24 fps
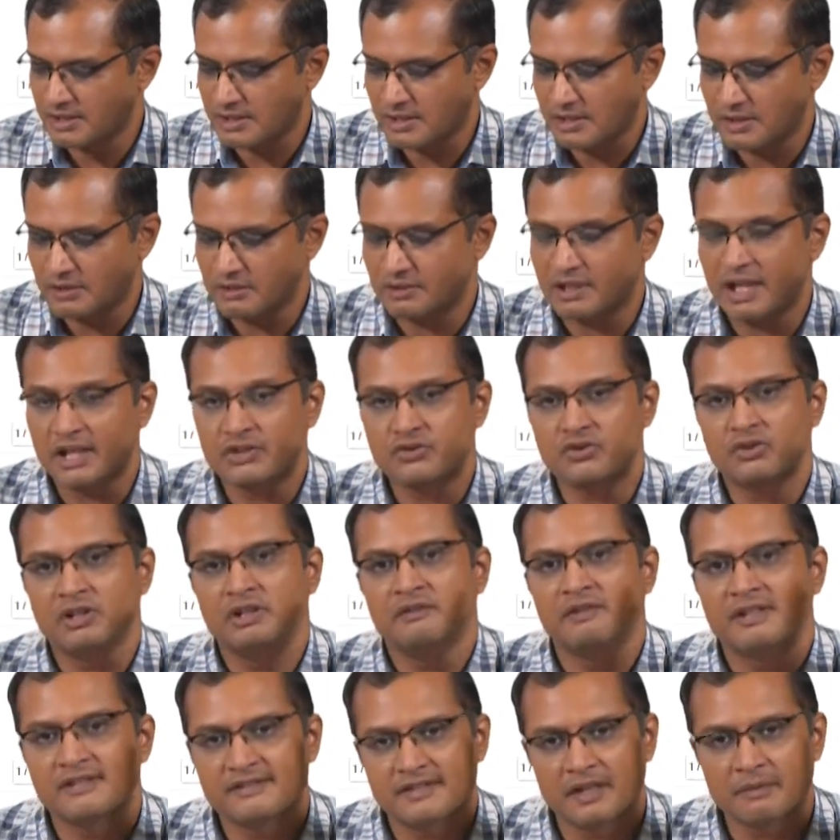And actually
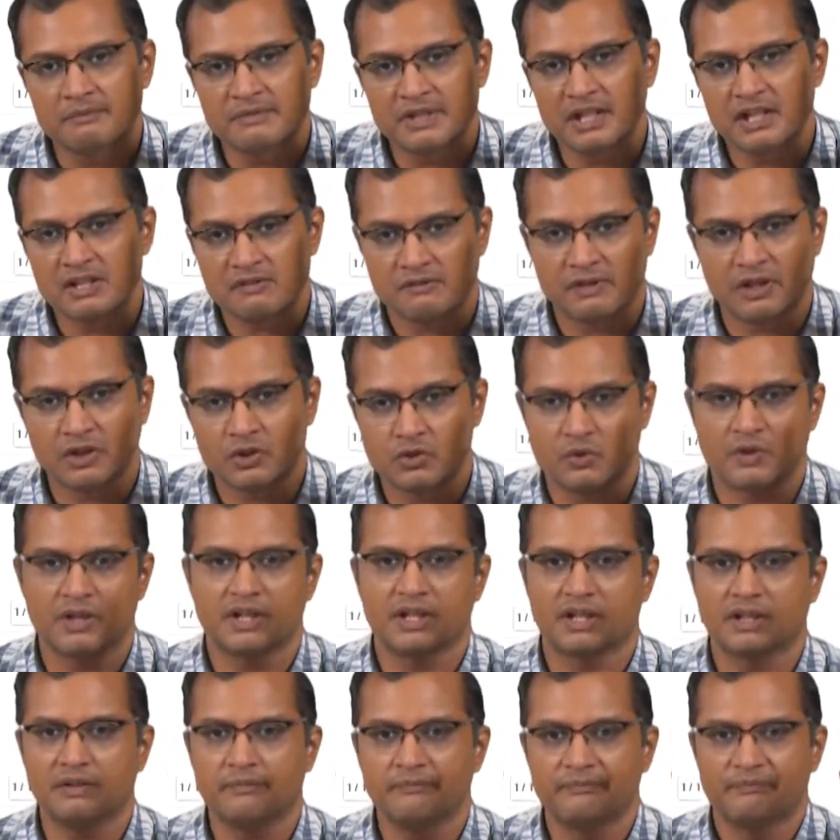when something is
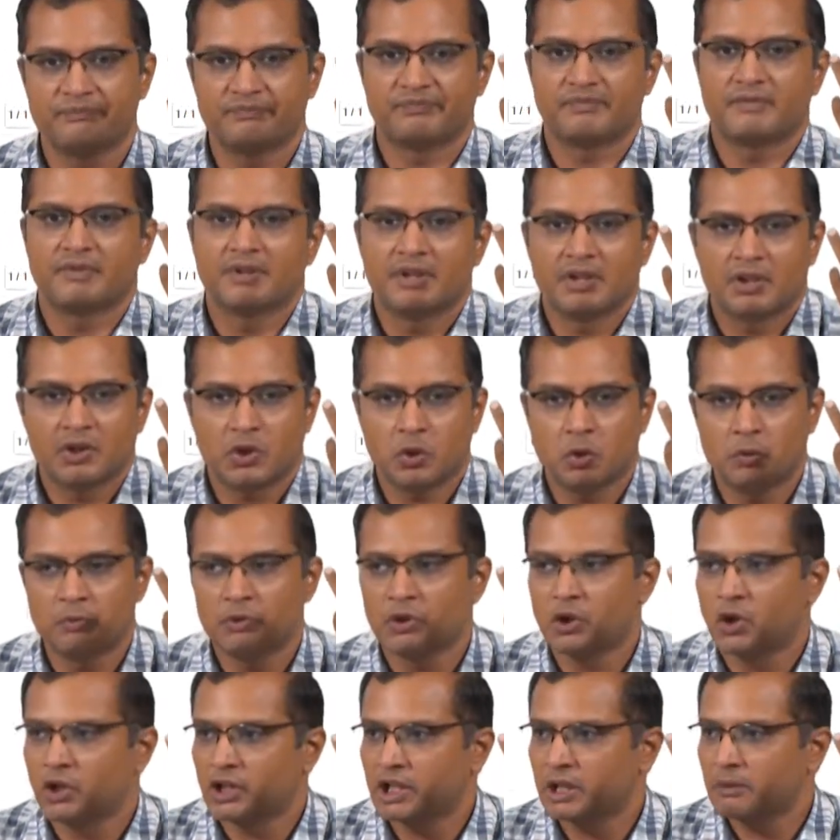fluctuating, you will be
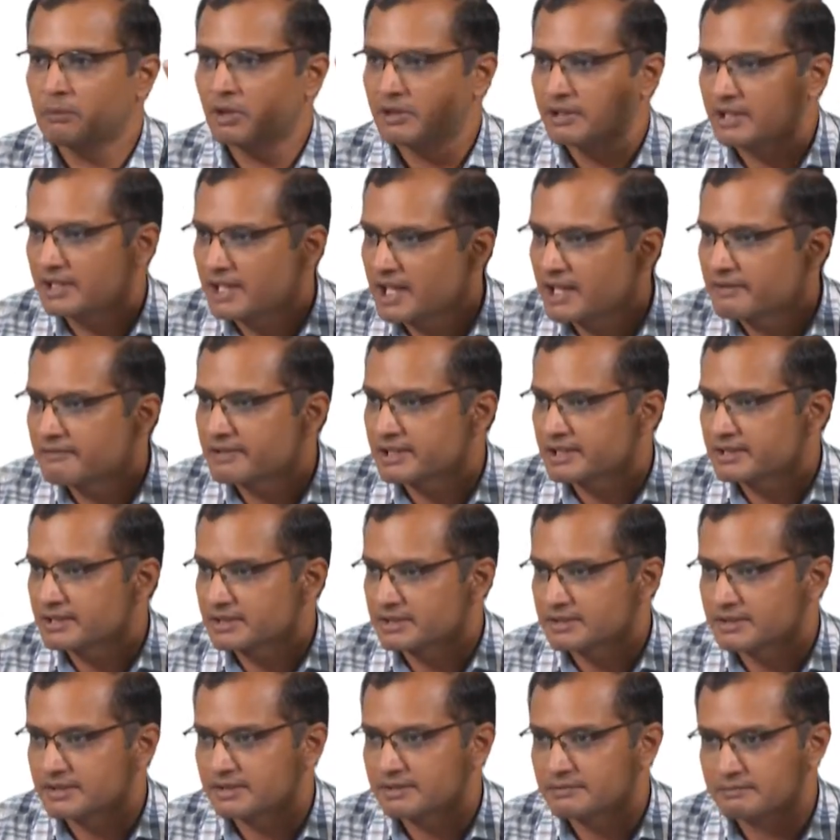talking about their
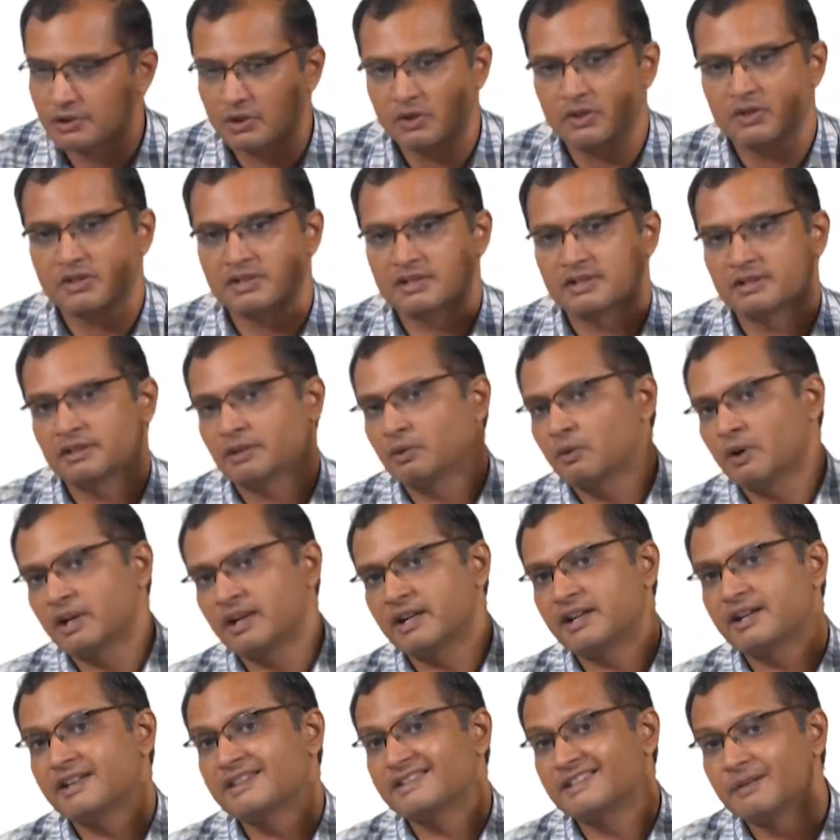averages, because the
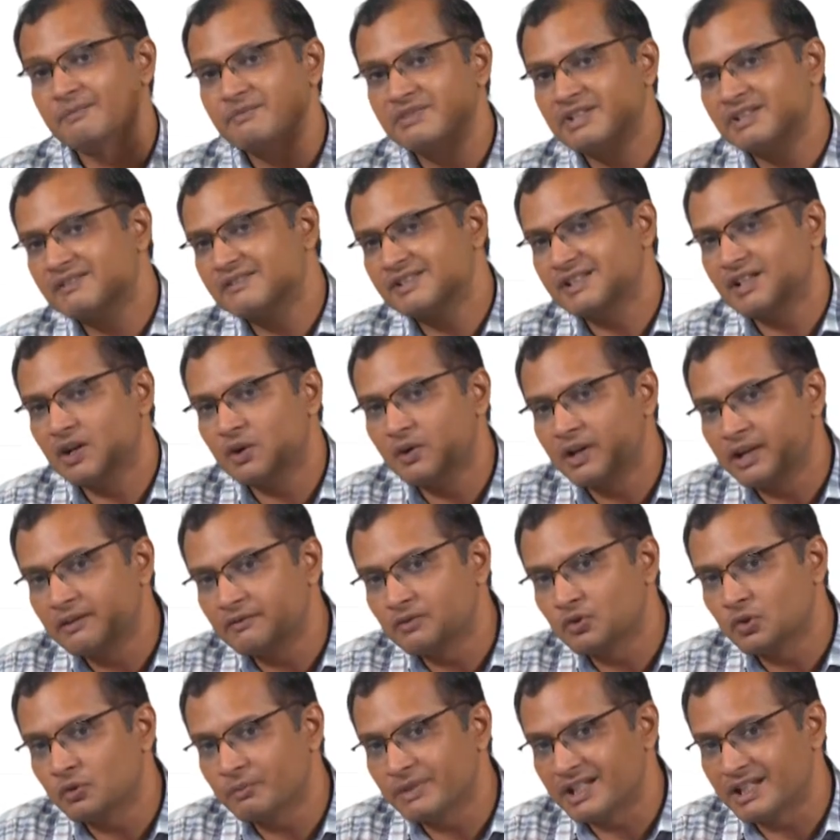quantities themselves now have
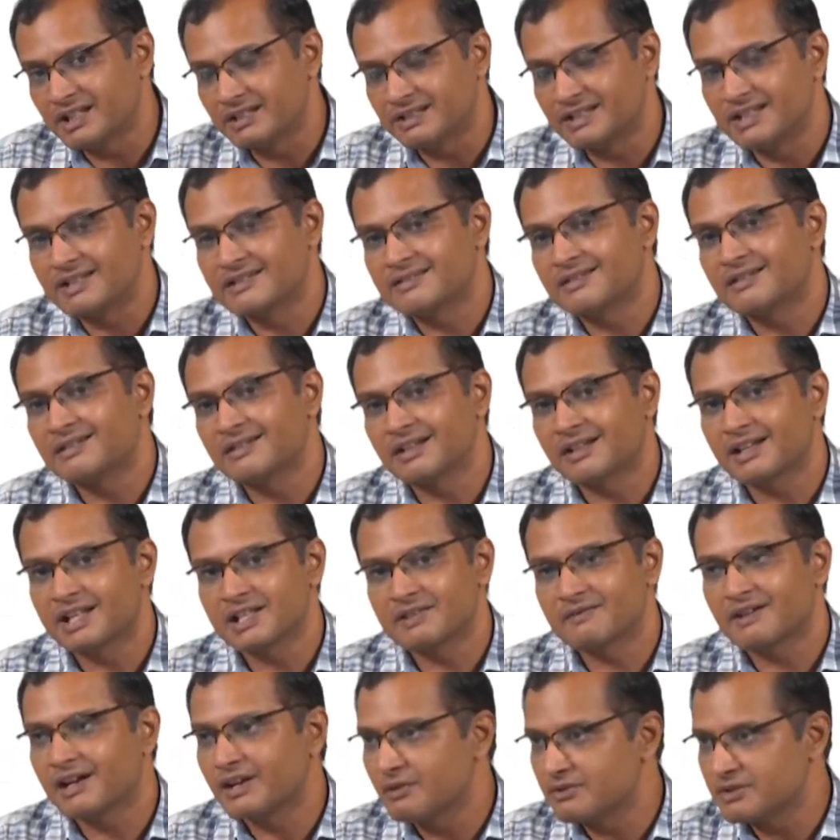no meaning, the instantaneous
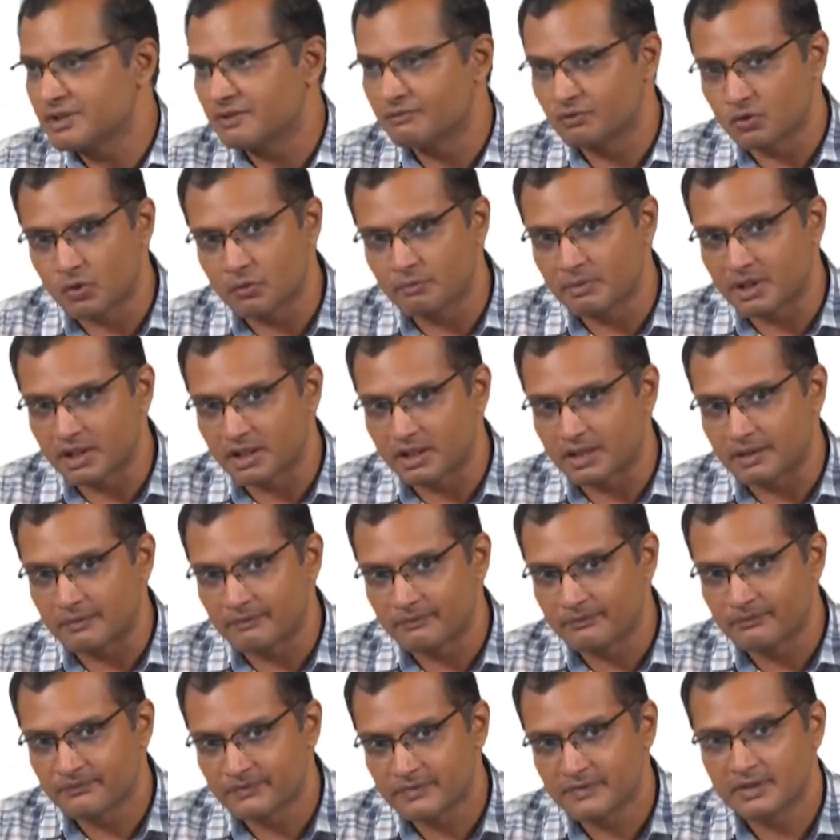values have no meaning.
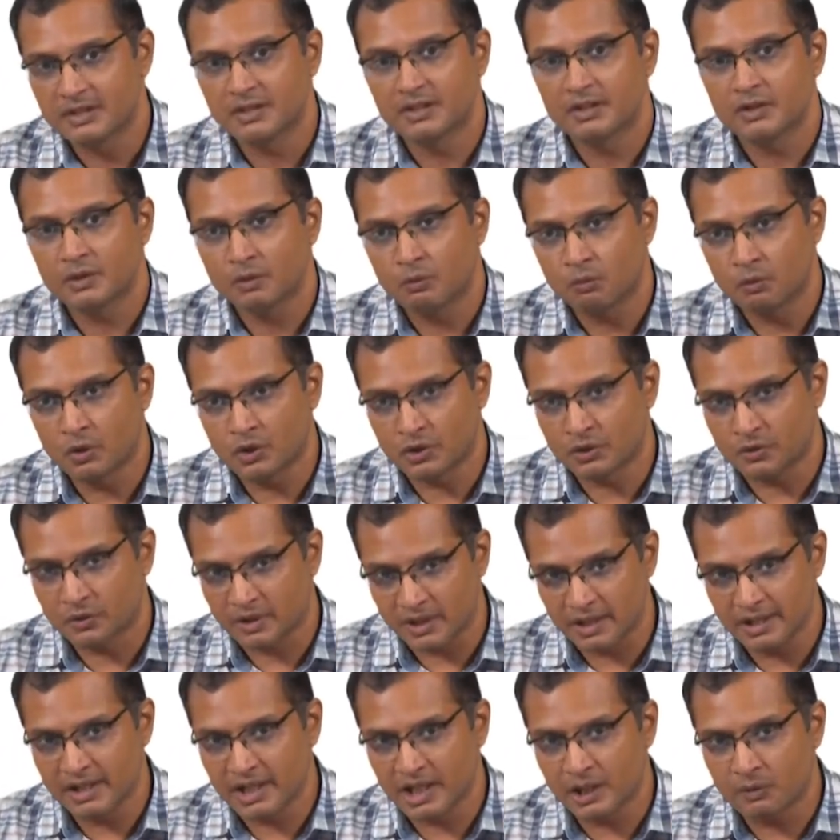What you
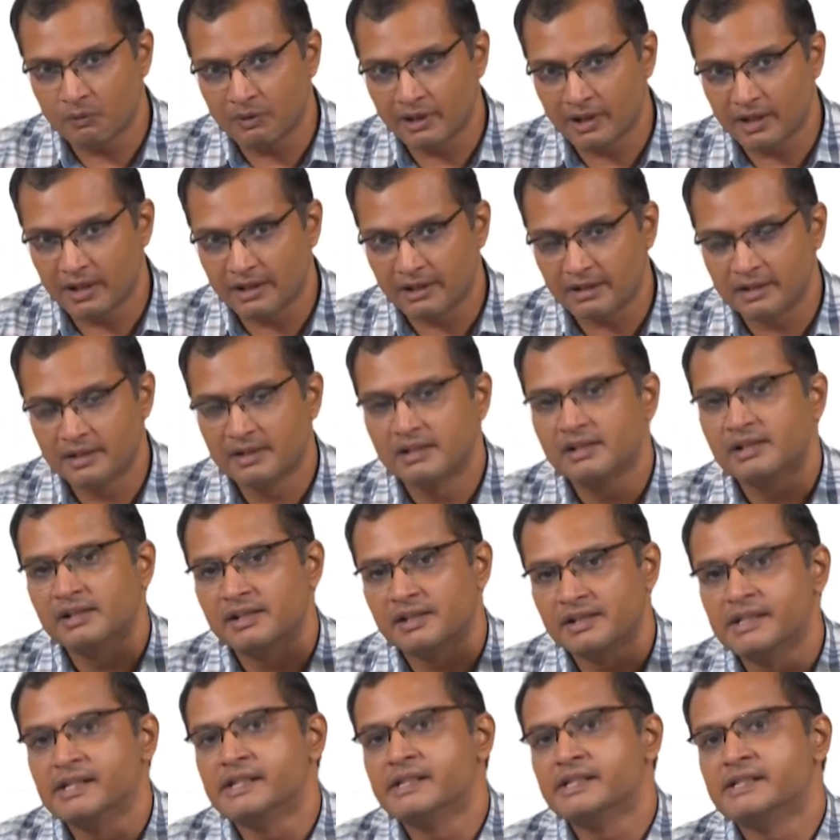really require
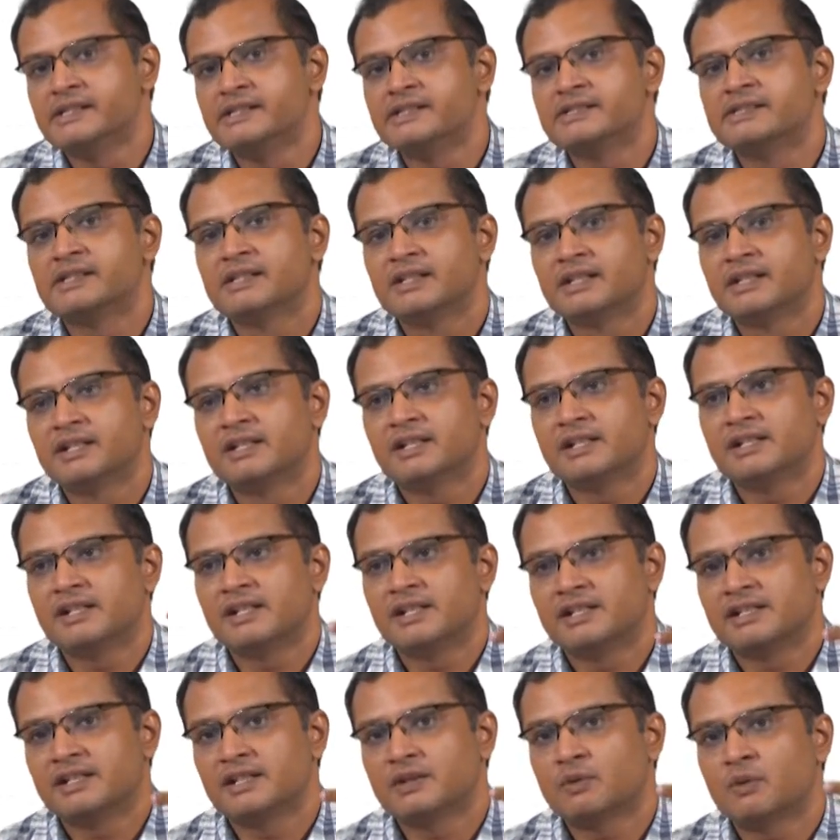is
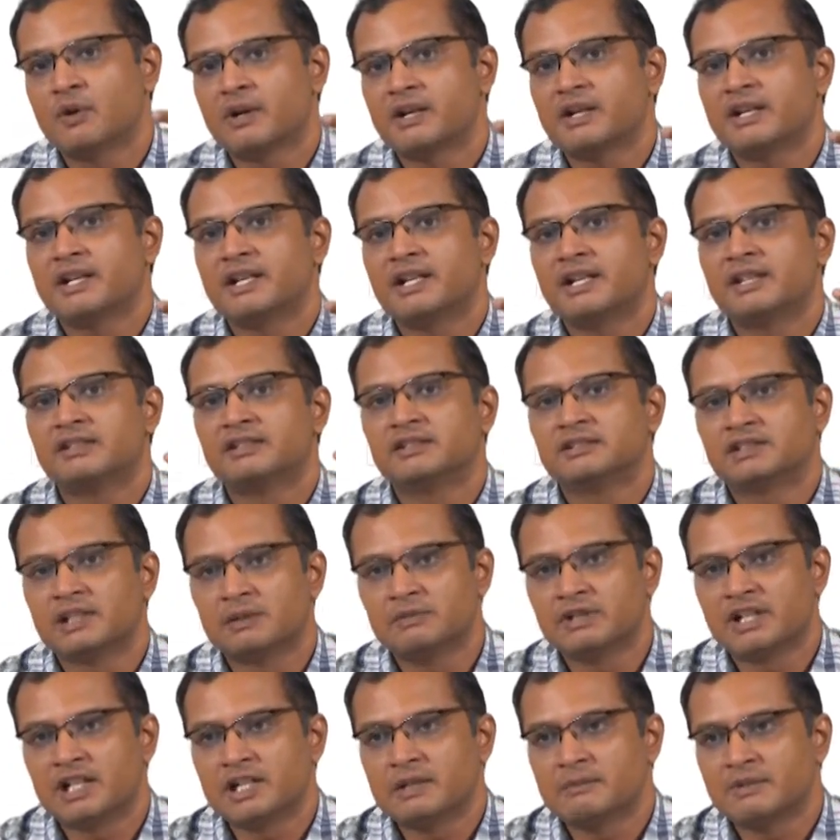the quantity in the
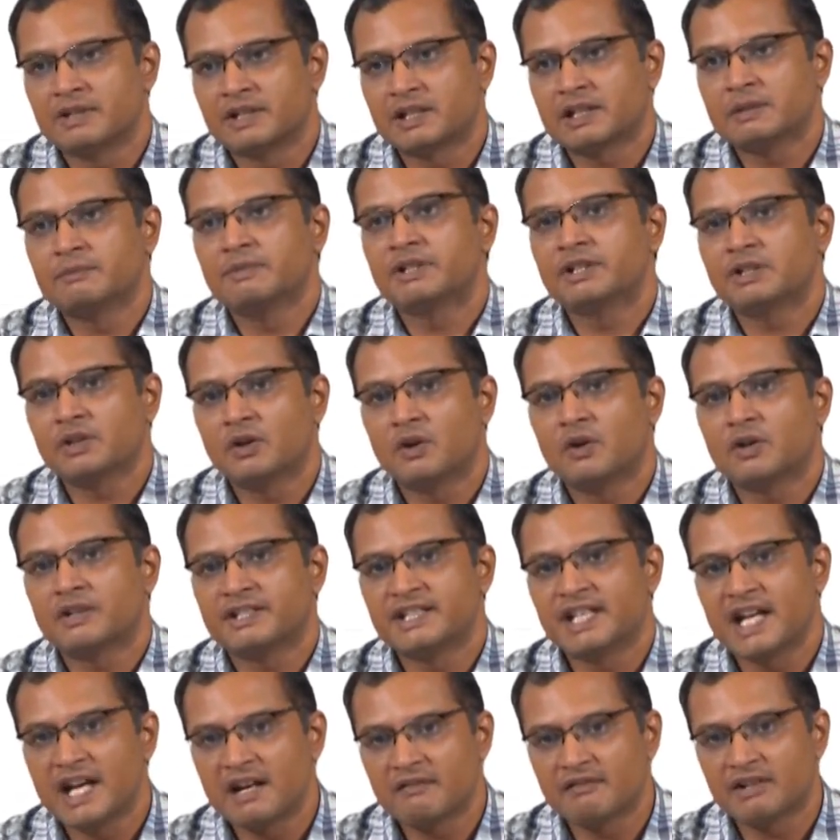thermodynamic limit or the
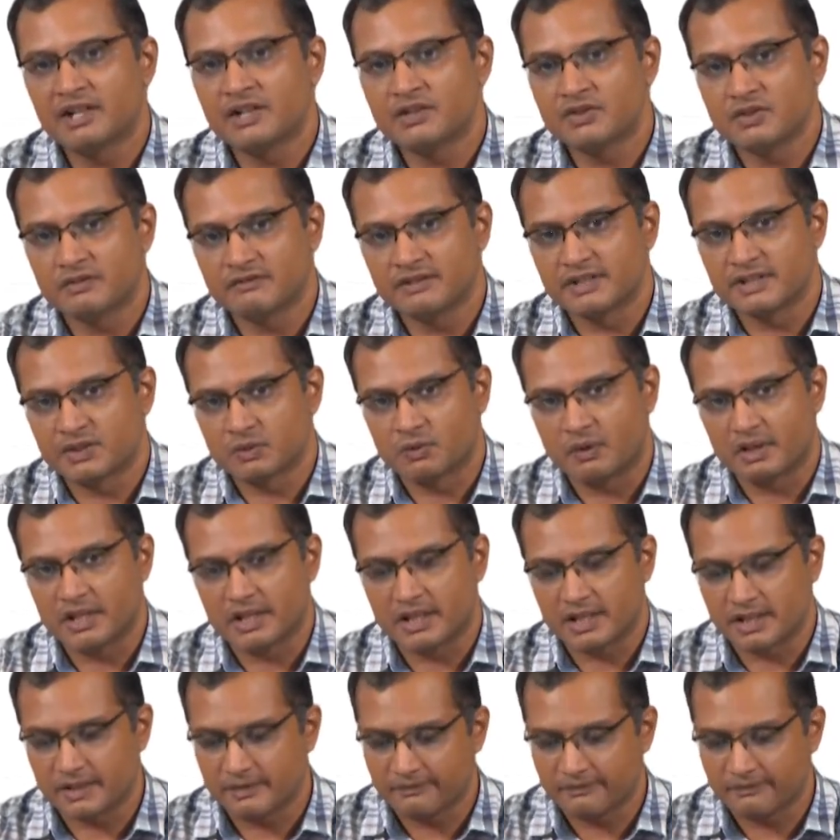average of this quantity.